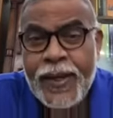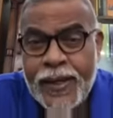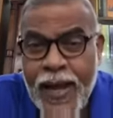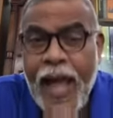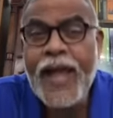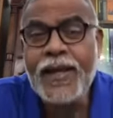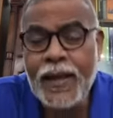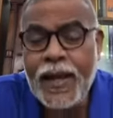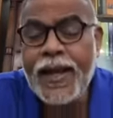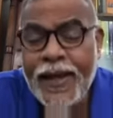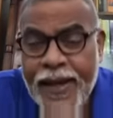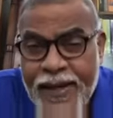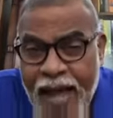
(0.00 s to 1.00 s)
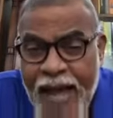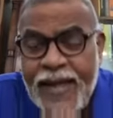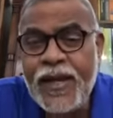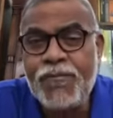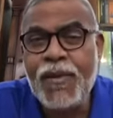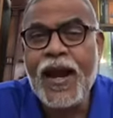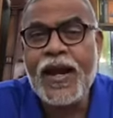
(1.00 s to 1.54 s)
nine, uh, nine
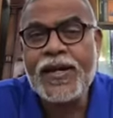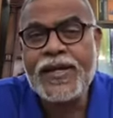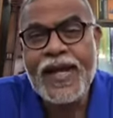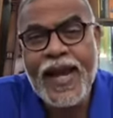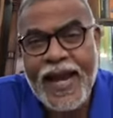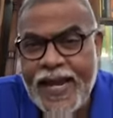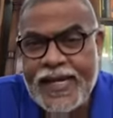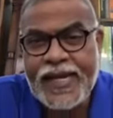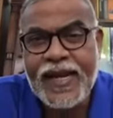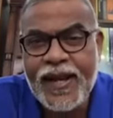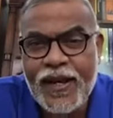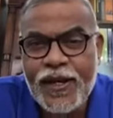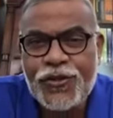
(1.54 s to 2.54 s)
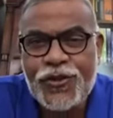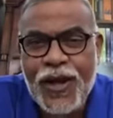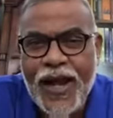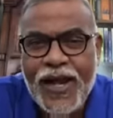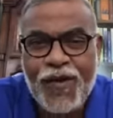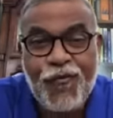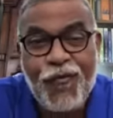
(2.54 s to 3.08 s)
in Marathi, eight in English,
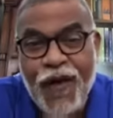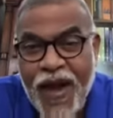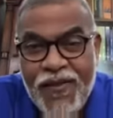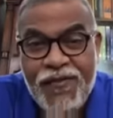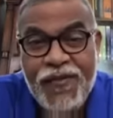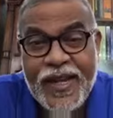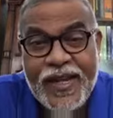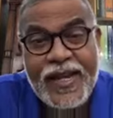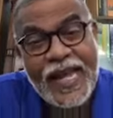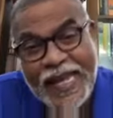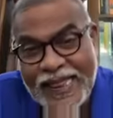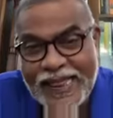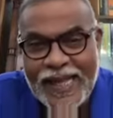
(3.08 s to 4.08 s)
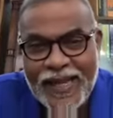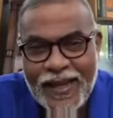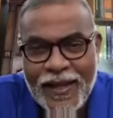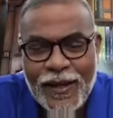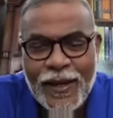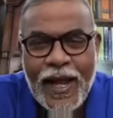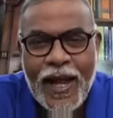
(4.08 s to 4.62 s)
and five in Hindi.
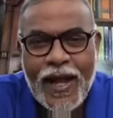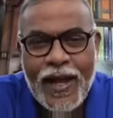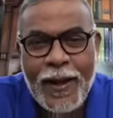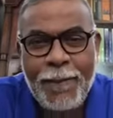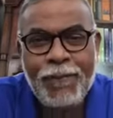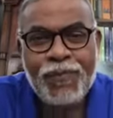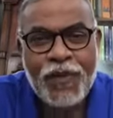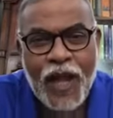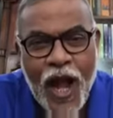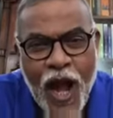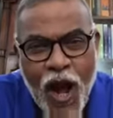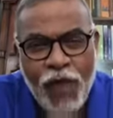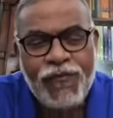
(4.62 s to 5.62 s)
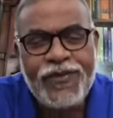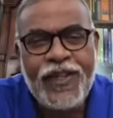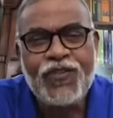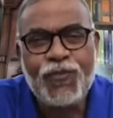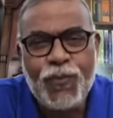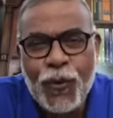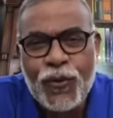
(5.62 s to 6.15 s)
Um, of these
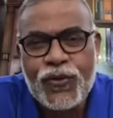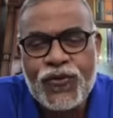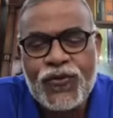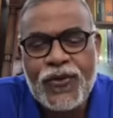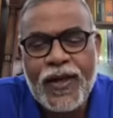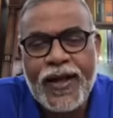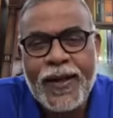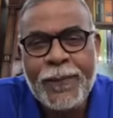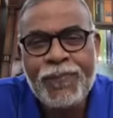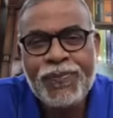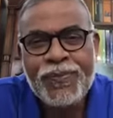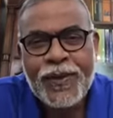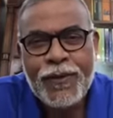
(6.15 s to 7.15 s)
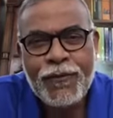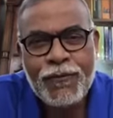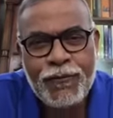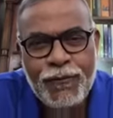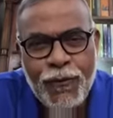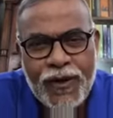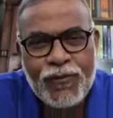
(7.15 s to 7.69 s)
books, uh,
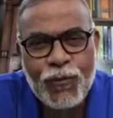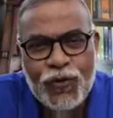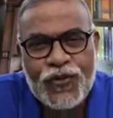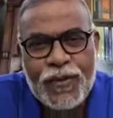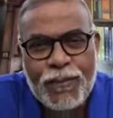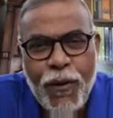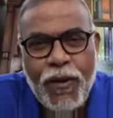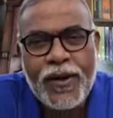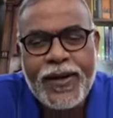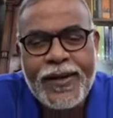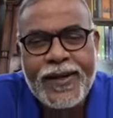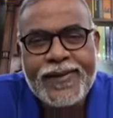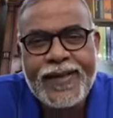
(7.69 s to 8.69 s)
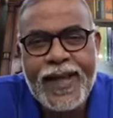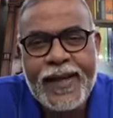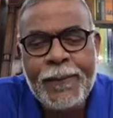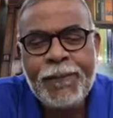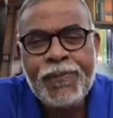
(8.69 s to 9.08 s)
what is most important is that